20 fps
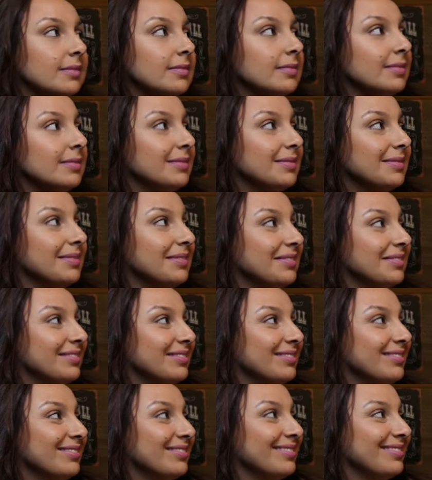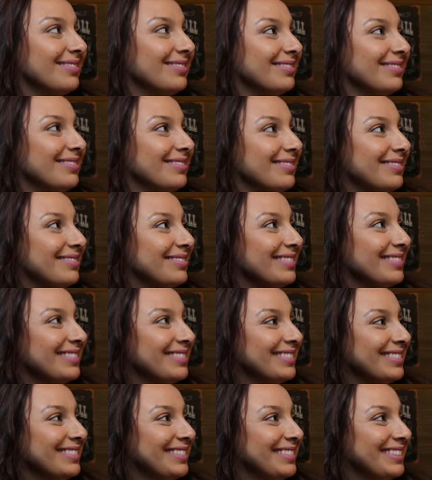
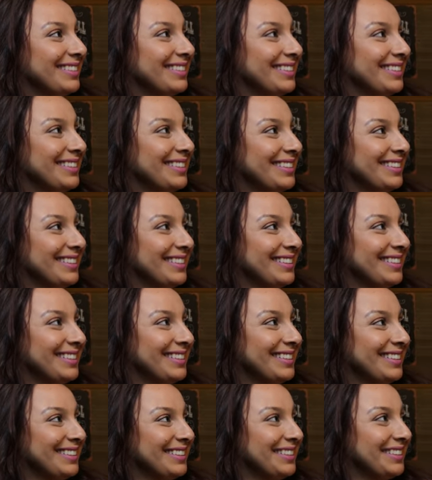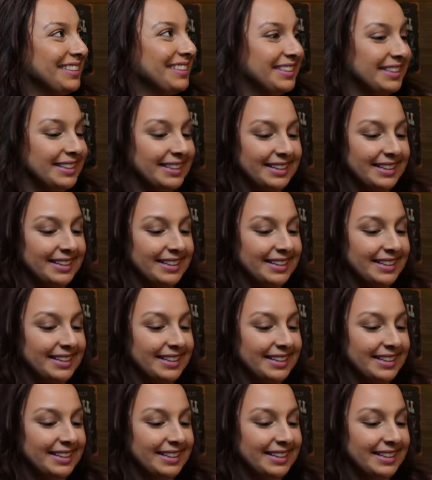(not speaking)